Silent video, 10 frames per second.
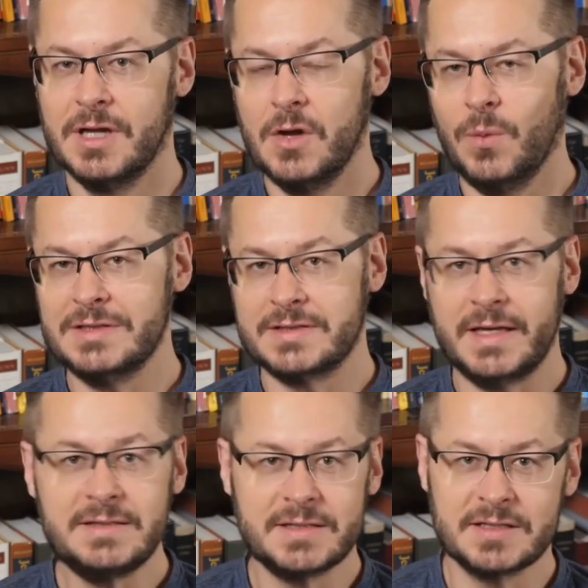What
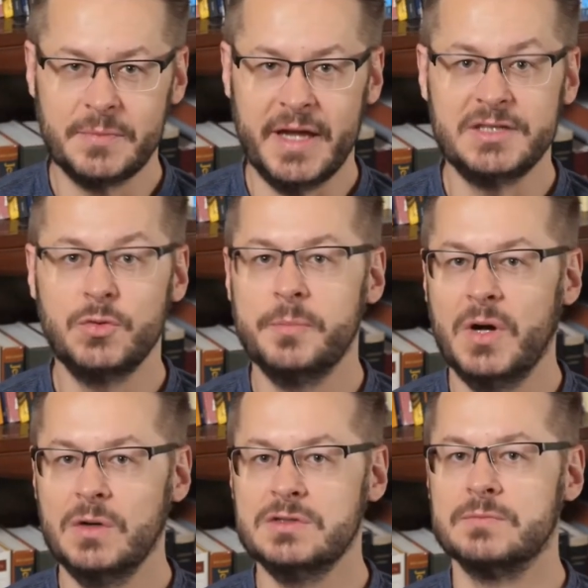sense does it make to
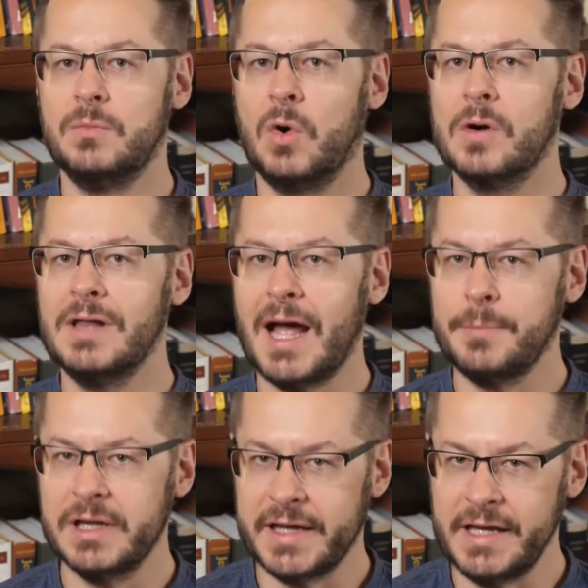impose moral
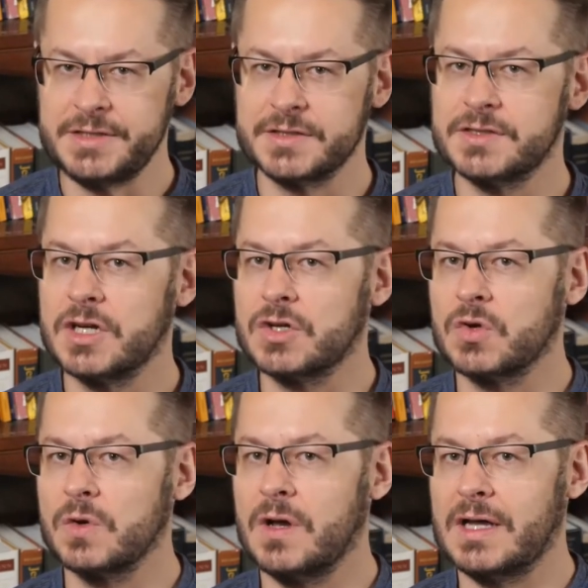obligations
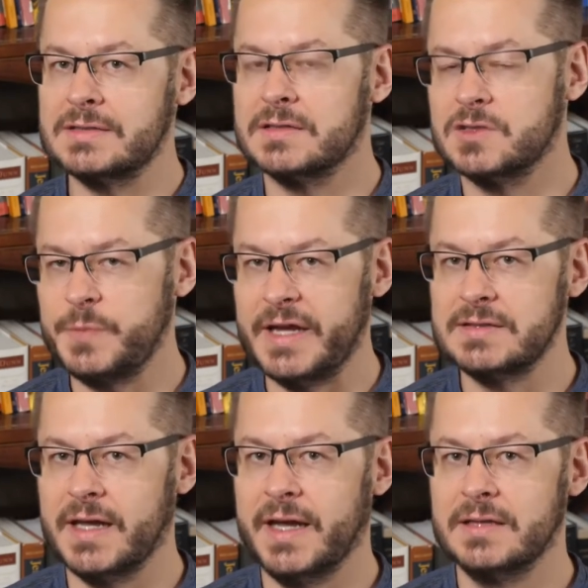across space
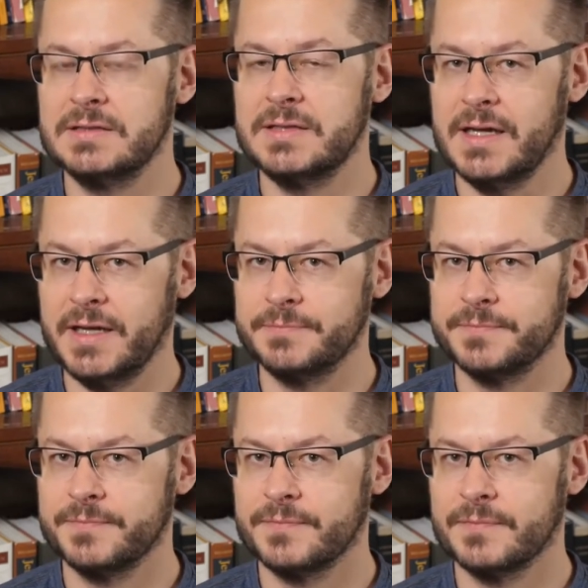and time?
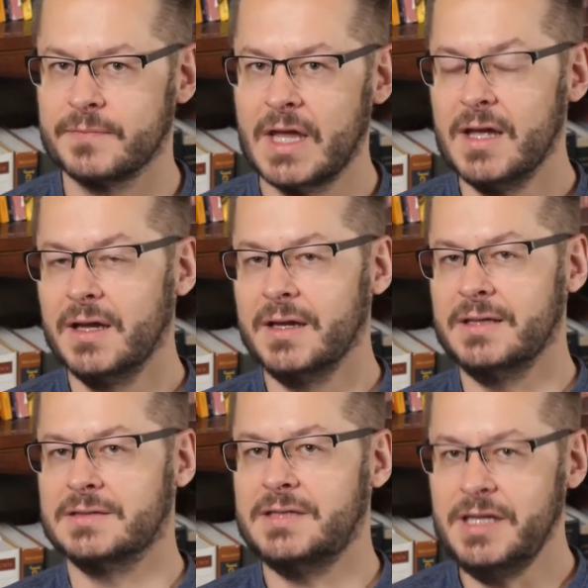
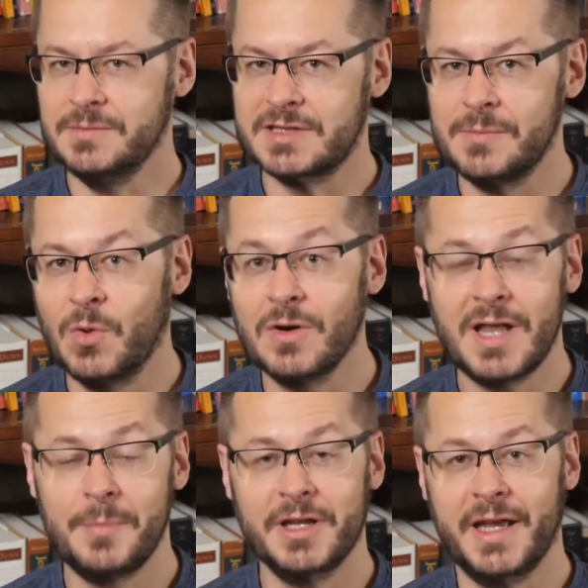It seems that moral
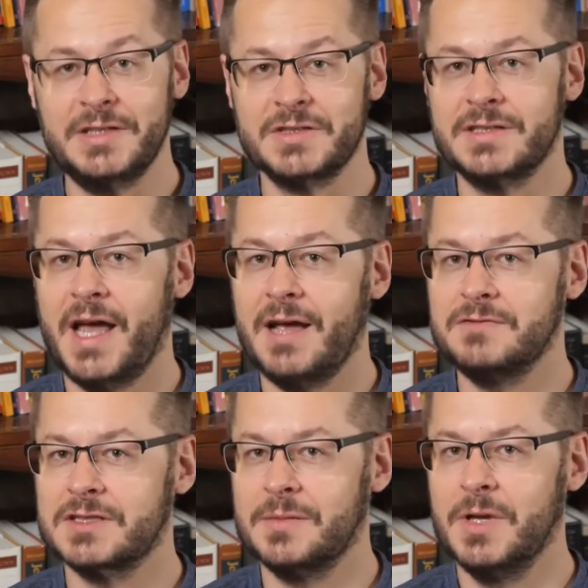obligations have
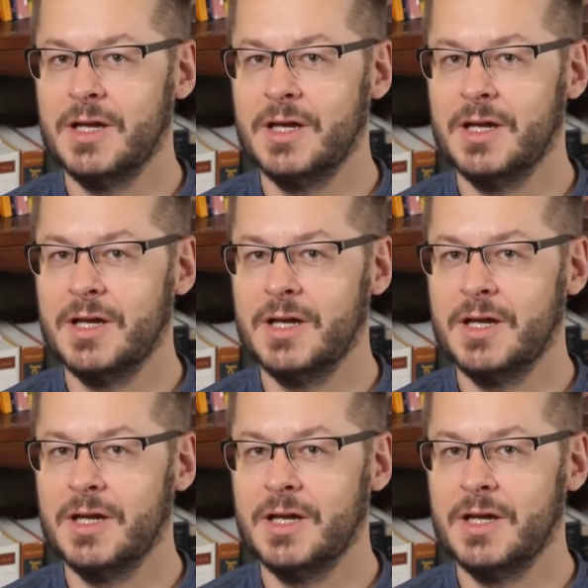some